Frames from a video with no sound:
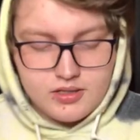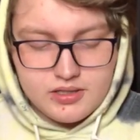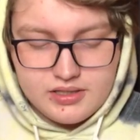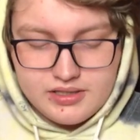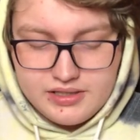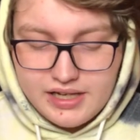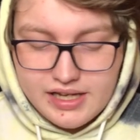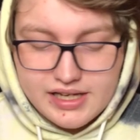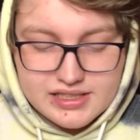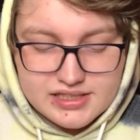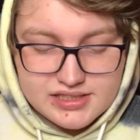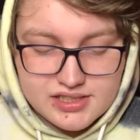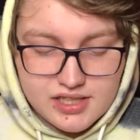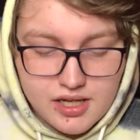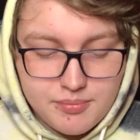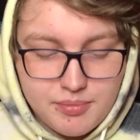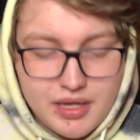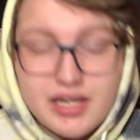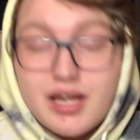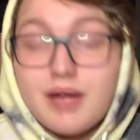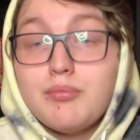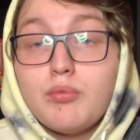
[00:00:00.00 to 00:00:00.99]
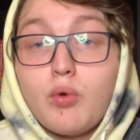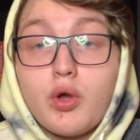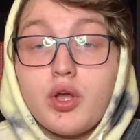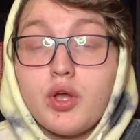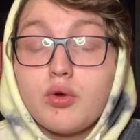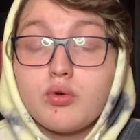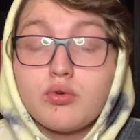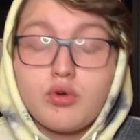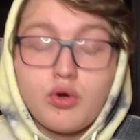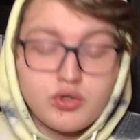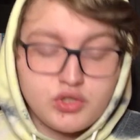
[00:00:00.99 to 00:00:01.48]
Next up, I got
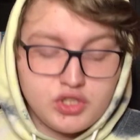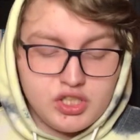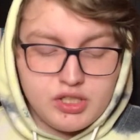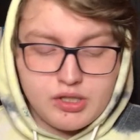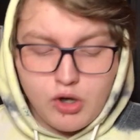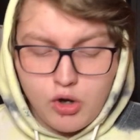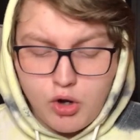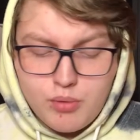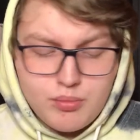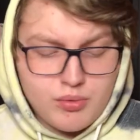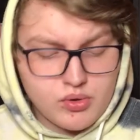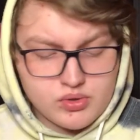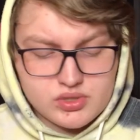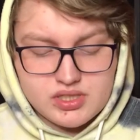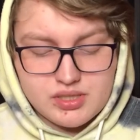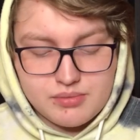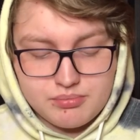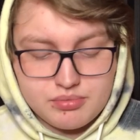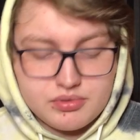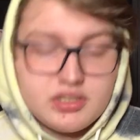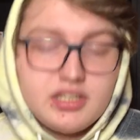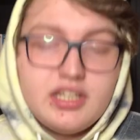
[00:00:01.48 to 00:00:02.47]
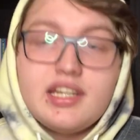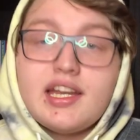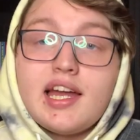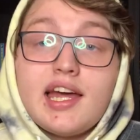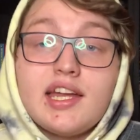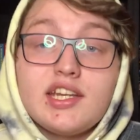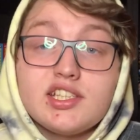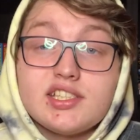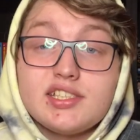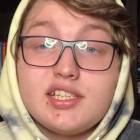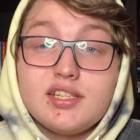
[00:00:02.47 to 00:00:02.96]
Moyo and Roji almost complete.
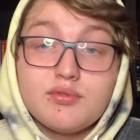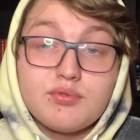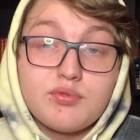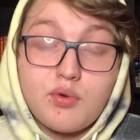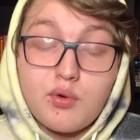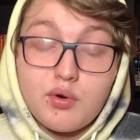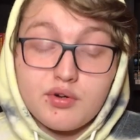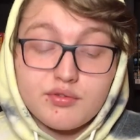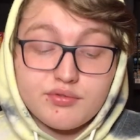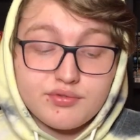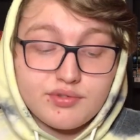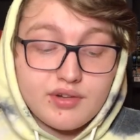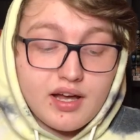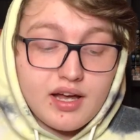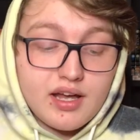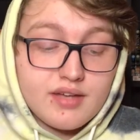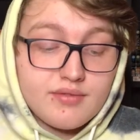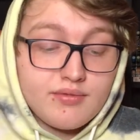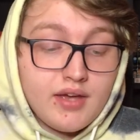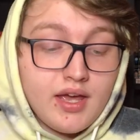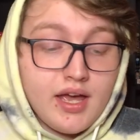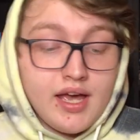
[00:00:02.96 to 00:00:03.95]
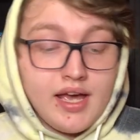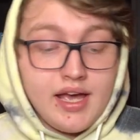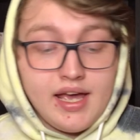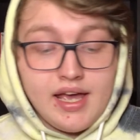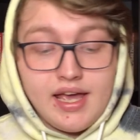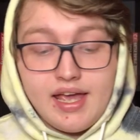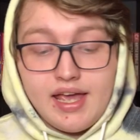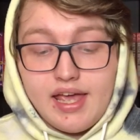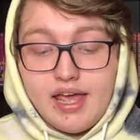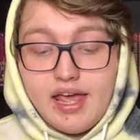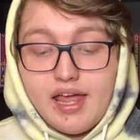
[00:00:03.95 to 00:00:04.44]
I just need 4 and 5.
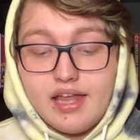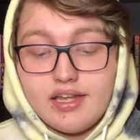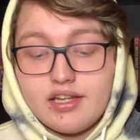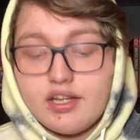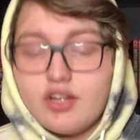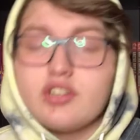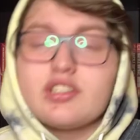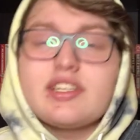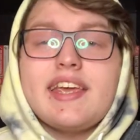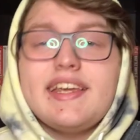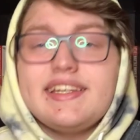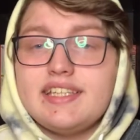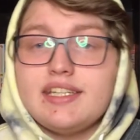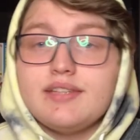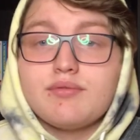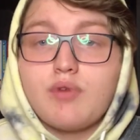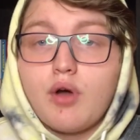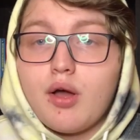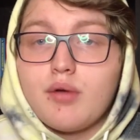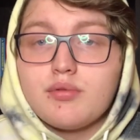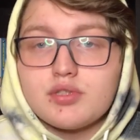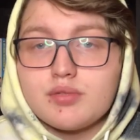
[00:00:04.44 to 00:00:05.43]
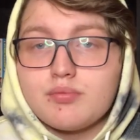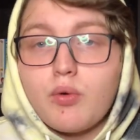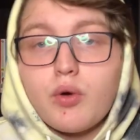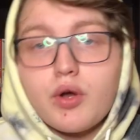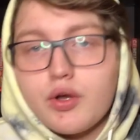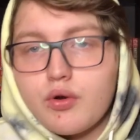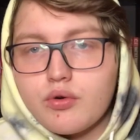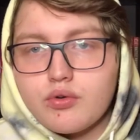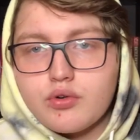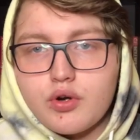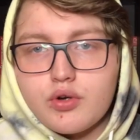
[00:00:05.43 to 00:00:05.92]
And there's 18 volumes of
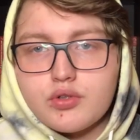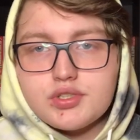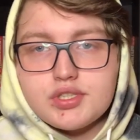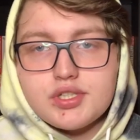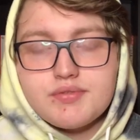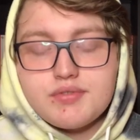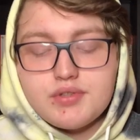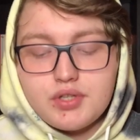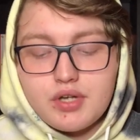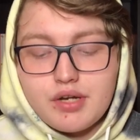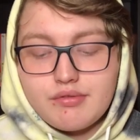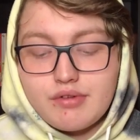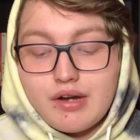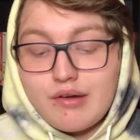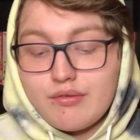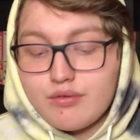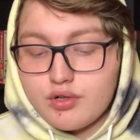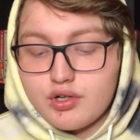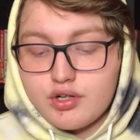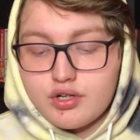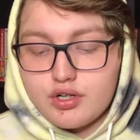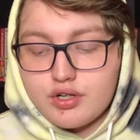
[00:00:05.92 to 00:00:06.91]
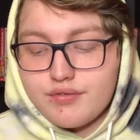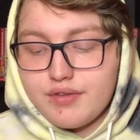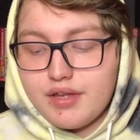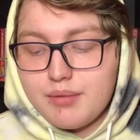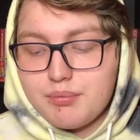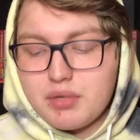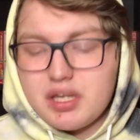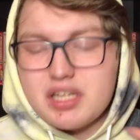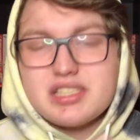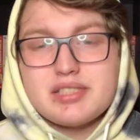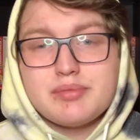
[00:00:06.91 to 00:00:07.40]
Moyo and Roji if you've never heard of it.
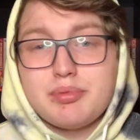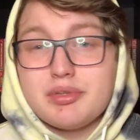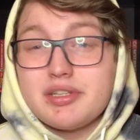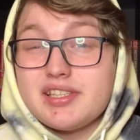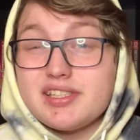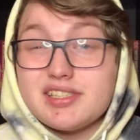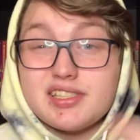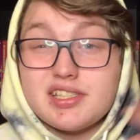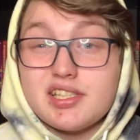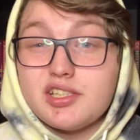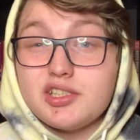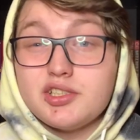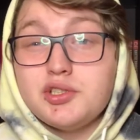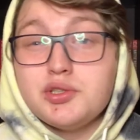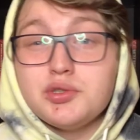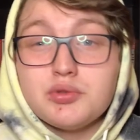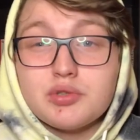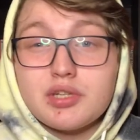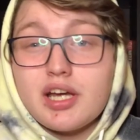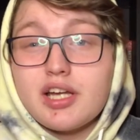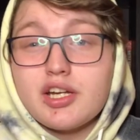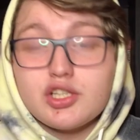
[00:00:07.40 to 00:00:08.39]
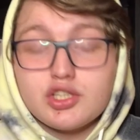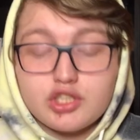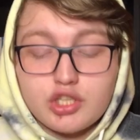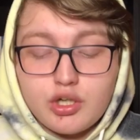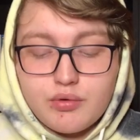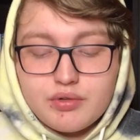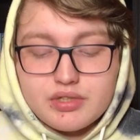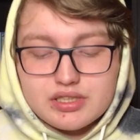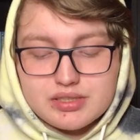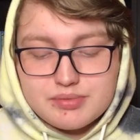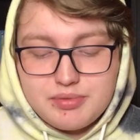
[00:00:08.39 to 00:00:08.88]
I'm going to split this into two kind of
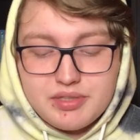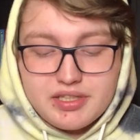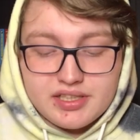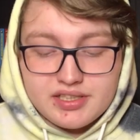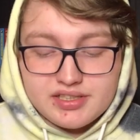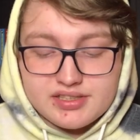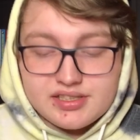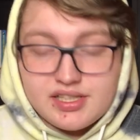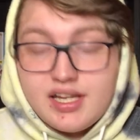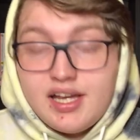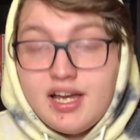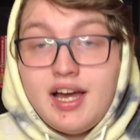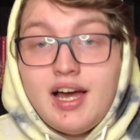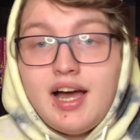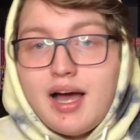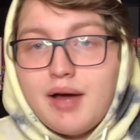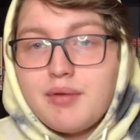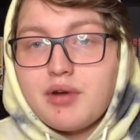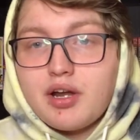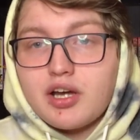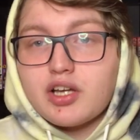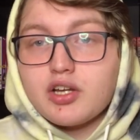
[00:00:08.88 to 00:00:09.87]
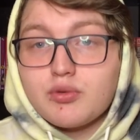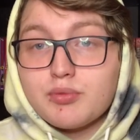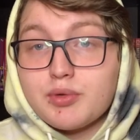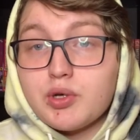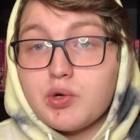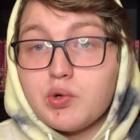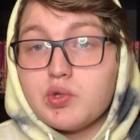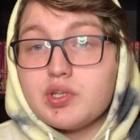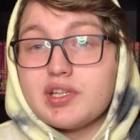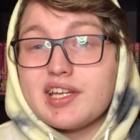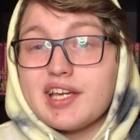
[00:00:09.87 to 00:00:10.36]
showings because I'm not going to be
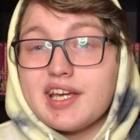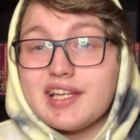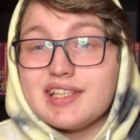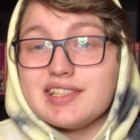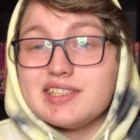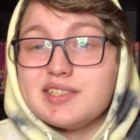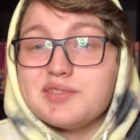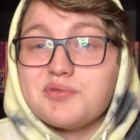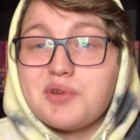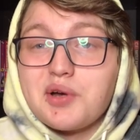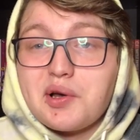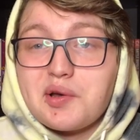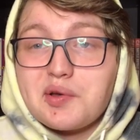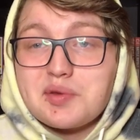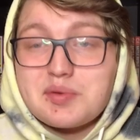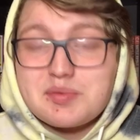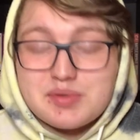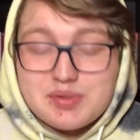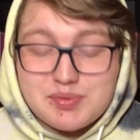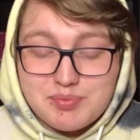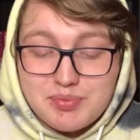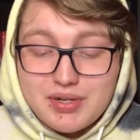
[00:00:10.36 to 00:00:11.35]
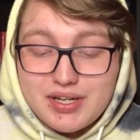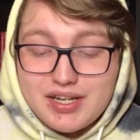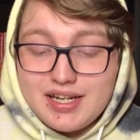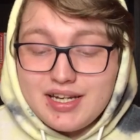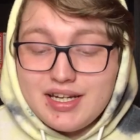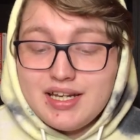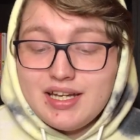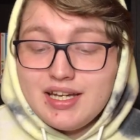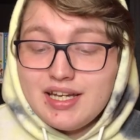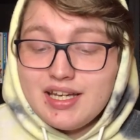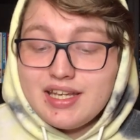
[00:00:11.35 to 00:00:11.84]
holding 18 volumes. But
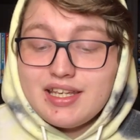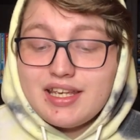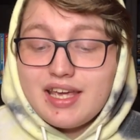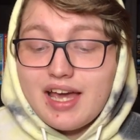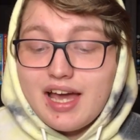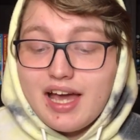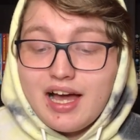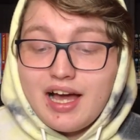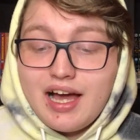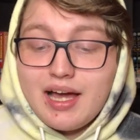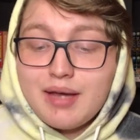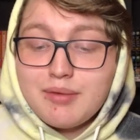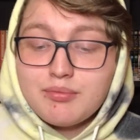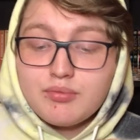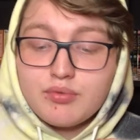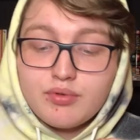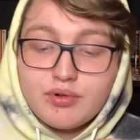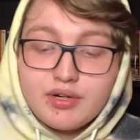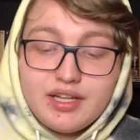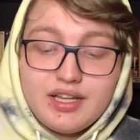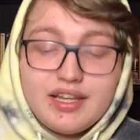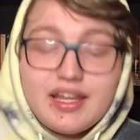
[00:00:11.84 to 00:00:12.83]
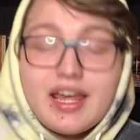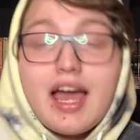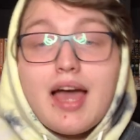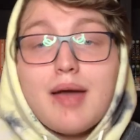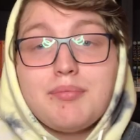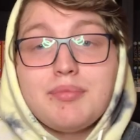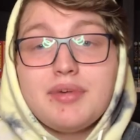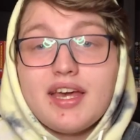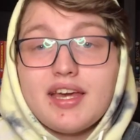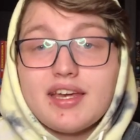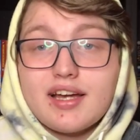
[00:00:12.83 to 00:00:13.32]
yeah, I'm really
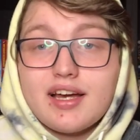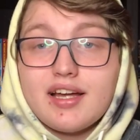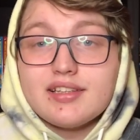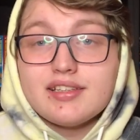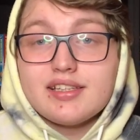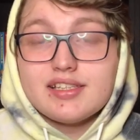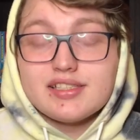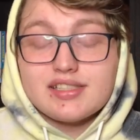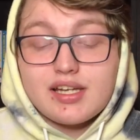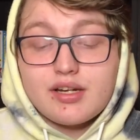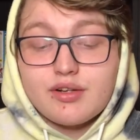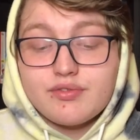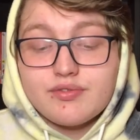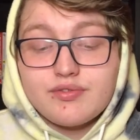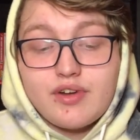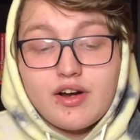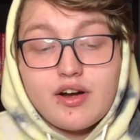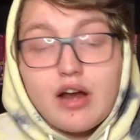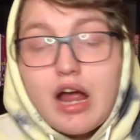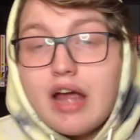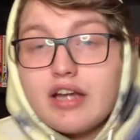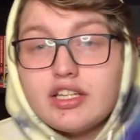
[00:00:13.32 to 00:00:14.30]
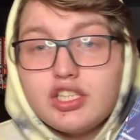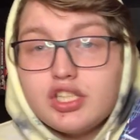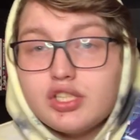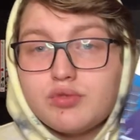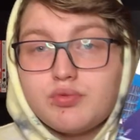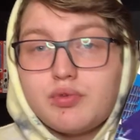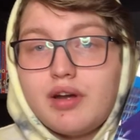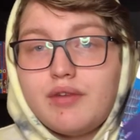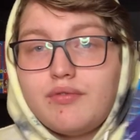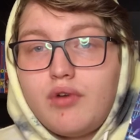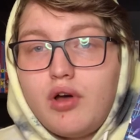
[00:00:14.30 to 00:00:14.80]
happy I got this. I
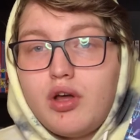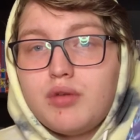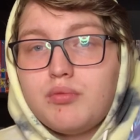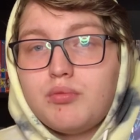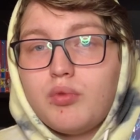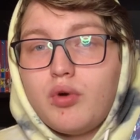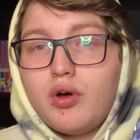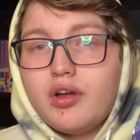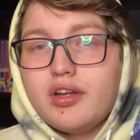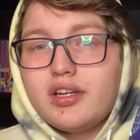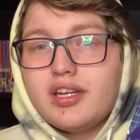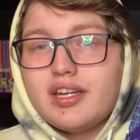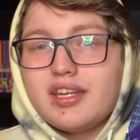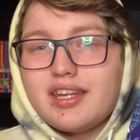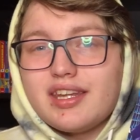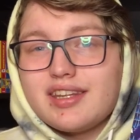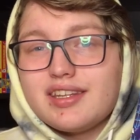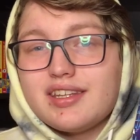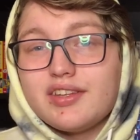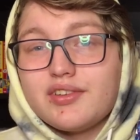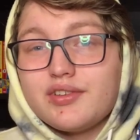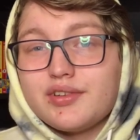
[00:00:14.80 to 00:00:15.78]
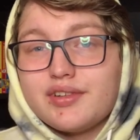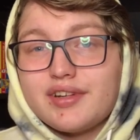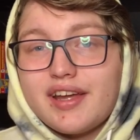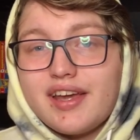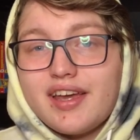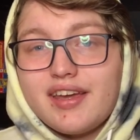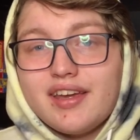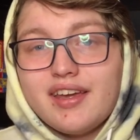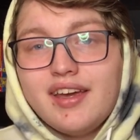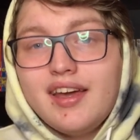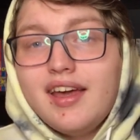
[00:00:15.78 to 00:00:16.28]
just read volume one like the other
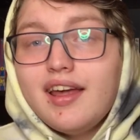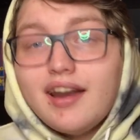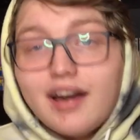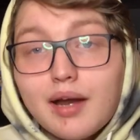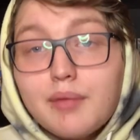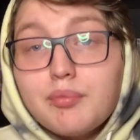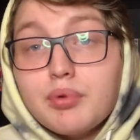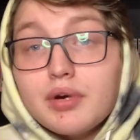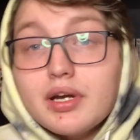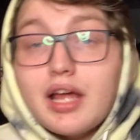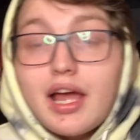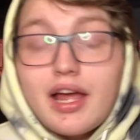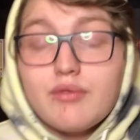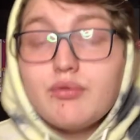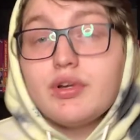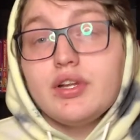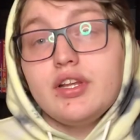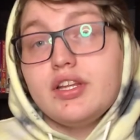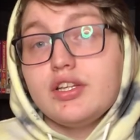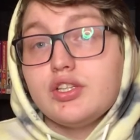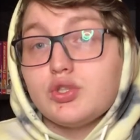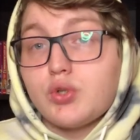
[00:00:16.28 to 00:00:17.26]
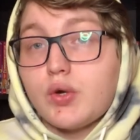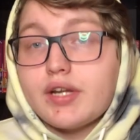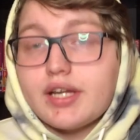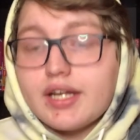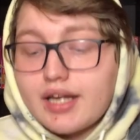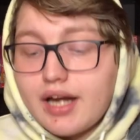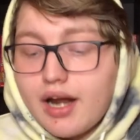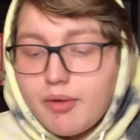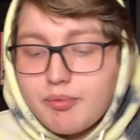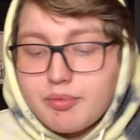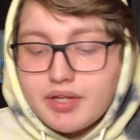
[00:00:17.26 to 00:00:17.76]
day. I really enjoyed
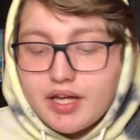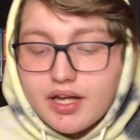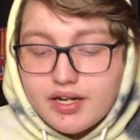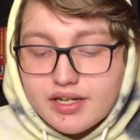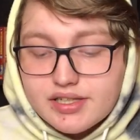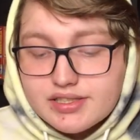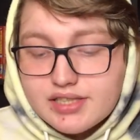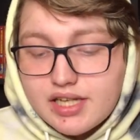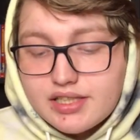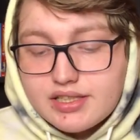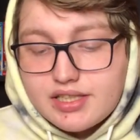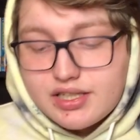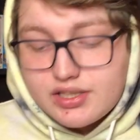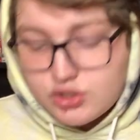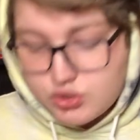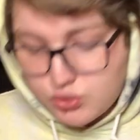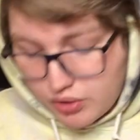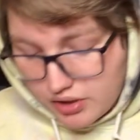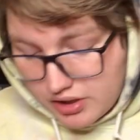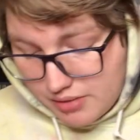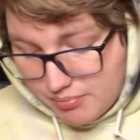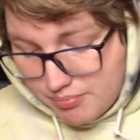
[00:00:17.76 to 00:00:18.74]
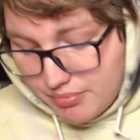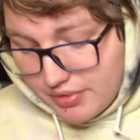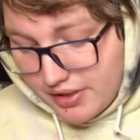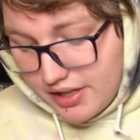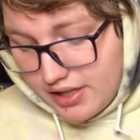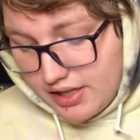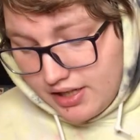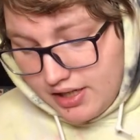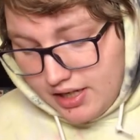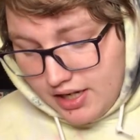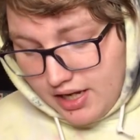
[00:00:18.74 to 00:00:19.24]
it. I'll be honest. I did enjoy it a
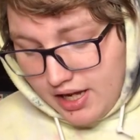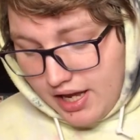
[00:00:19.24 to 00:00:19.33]
bit.